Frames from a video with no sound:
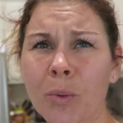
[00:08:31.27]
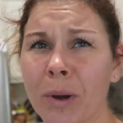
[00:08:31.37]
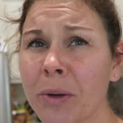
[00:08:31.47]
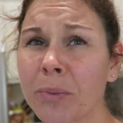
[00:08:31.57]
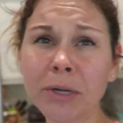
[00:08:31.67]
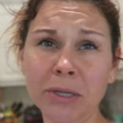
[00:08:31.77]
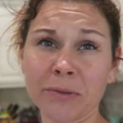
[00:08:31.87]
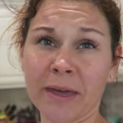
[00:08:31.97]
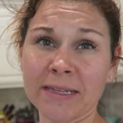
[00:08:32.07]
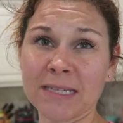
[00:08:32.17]
where were
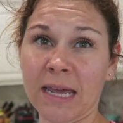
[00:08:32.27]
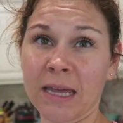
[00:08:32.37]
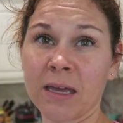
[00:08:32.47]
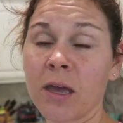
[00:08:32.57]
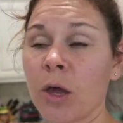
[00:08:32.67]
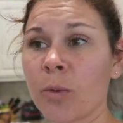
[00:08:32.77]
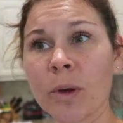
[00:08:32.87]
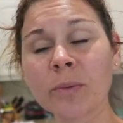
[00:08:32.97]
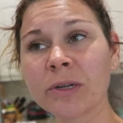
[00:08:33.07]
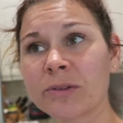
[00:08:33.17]
you that day?
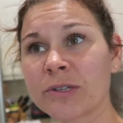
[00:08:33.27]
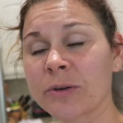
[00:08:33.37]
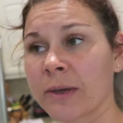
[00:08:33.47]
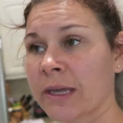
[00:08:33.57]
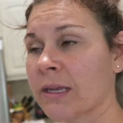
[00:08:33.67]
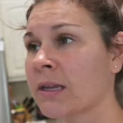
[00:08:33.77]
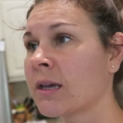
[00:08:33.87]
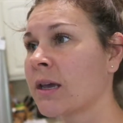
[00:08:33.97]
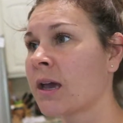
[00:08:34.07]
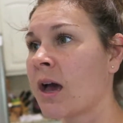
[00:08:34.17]
What were you doing?
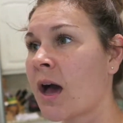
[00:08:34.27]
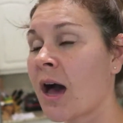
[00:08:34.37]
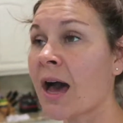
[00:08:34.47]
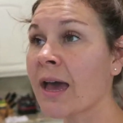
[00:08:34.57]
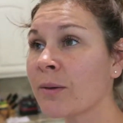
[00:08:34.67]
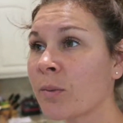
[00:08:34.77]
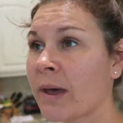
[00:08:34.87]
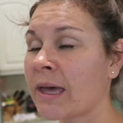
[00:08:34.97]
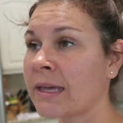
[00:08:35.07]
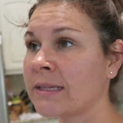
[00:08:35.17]
I
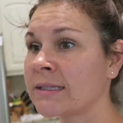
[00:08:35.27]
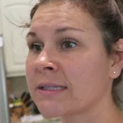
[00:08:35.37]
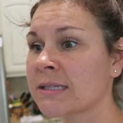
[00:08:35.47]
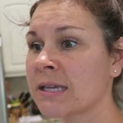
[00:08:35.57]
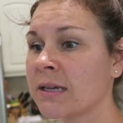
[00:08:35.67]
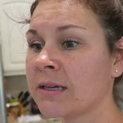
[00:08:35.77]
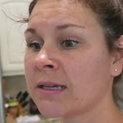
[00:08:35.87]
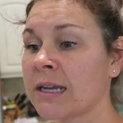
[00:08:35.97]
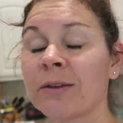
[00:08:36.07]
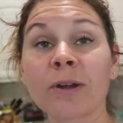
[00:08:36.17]

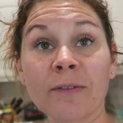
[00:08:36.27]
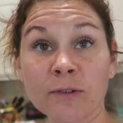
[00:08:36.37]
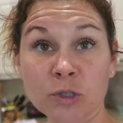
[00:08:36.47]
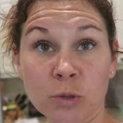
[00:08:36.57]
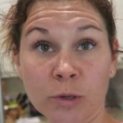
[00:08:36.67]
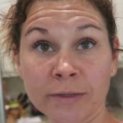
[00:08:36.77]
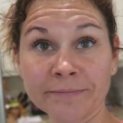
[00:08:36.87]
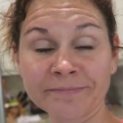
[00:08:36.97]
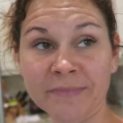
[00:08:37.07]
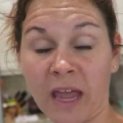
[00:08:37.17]
was getting ready for school.
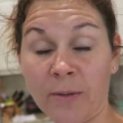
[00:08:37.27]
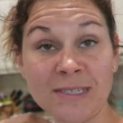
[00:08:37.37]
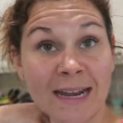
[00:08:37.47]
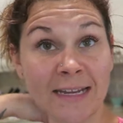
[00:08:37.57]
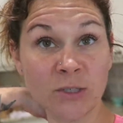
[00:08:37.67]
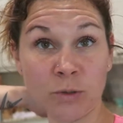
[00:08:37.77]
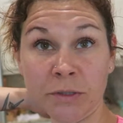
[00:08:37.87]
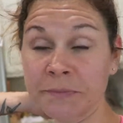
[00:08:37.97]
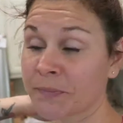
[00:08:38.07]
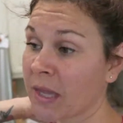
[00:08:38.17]
I was in high
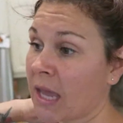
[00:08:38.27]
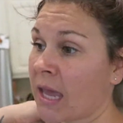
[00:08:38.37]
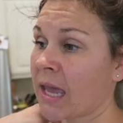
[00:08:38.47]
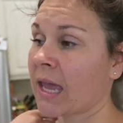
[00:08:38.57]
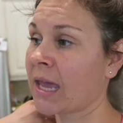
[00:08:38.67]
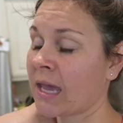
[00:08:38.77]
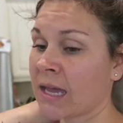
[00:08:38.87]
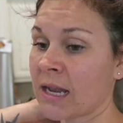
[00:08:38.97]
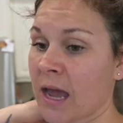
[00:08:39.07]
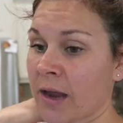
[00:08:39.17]
school
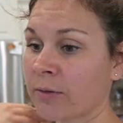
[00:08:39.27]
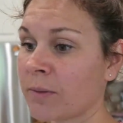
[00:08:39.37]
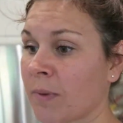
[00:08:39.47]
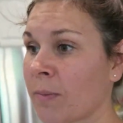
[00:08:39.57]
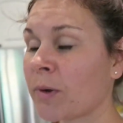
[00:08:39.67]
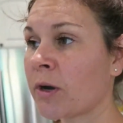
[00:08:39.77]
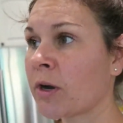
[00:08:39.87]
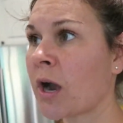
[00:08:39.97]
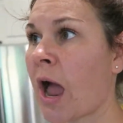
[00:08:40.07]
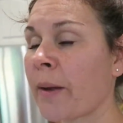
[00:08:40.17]
and I
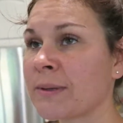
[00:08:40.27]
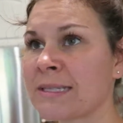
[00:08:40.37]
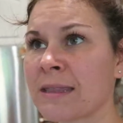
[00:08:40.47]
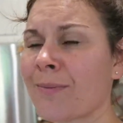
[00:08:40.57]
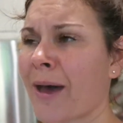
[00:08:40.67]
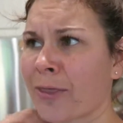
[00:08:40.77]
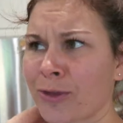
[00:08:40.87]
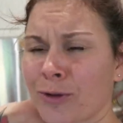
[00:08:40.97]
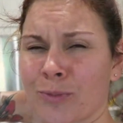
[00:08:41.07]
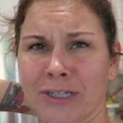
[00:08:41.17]
remember I was in the
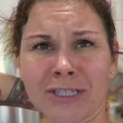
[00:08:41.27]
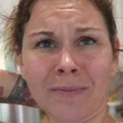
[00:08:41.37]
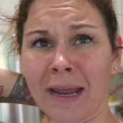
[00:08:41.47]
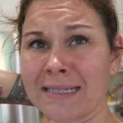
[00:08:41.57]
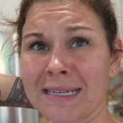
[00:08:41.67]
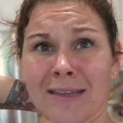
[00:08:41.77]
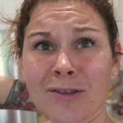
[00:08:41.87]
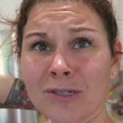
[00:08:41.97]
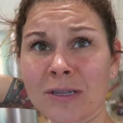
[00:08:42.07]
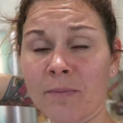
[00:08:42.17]
bathroom brushing my teeth
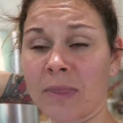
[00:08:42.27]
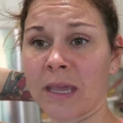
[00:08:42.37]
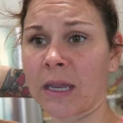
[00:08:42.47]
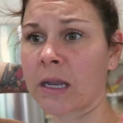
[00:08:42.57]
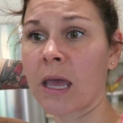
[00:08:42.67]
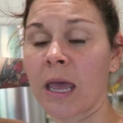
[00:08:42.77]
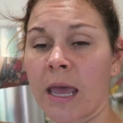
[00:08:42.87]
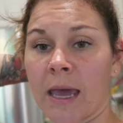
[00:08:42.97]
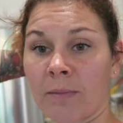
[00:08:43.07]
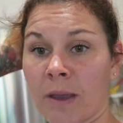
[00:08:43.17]
or something
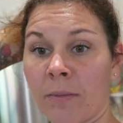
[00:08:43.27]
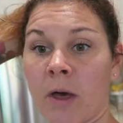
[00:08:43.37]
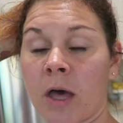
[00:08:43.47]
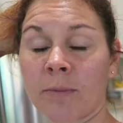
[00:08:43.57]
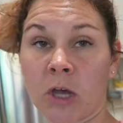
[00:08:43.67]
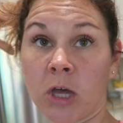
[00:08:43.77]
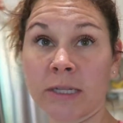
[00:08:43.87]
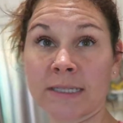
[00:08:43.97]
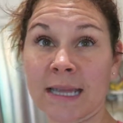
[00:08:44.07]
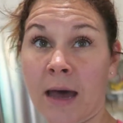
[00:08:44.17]
and my mom
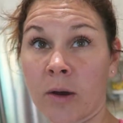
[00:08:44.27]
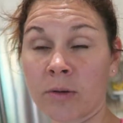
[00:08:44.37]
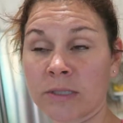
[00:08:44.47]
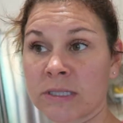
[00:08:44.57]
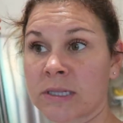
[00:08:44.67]
called us out